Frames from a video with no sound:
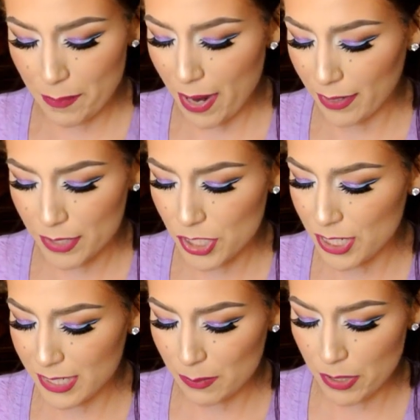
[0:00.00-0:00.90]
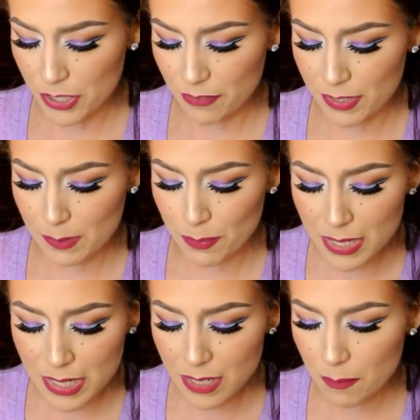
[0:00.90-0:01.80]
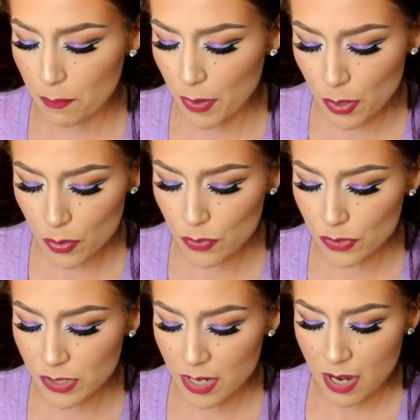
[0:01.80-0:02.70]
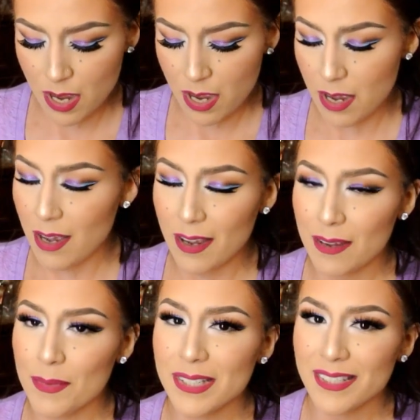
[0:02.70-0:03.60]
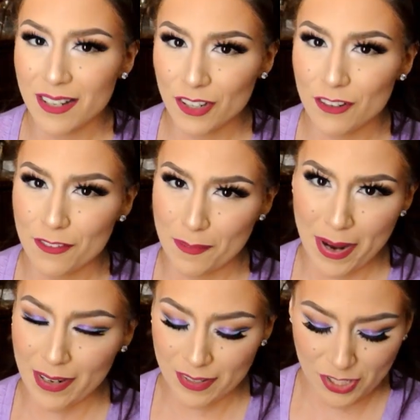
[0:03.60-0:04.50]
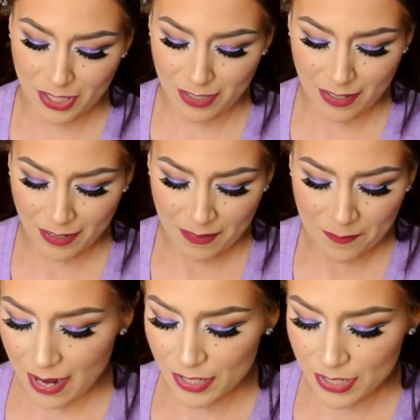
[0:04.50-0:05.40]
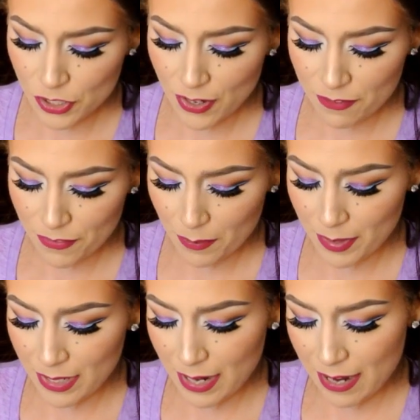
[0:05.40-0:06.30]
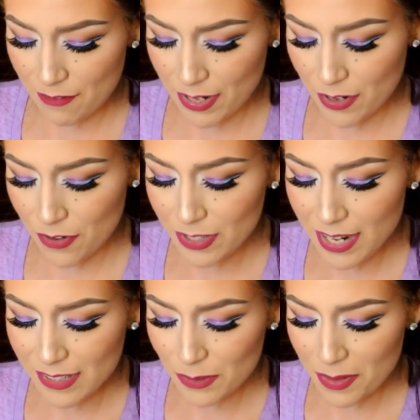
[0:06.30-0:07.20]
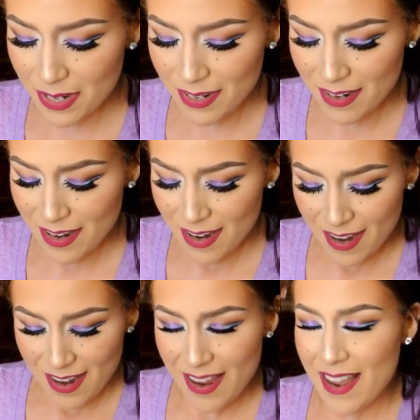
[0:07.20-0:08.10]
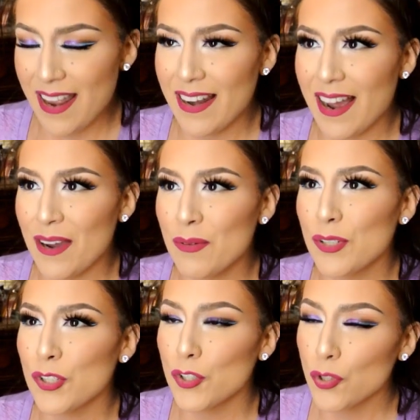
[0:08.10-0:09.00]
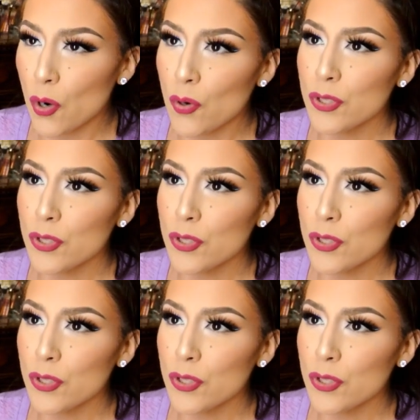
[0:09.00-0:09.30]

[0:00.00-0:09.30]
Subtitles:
packaging, especially if it's pink, bows. I am a sucker for packaging. I did try filming a video last week, and I was so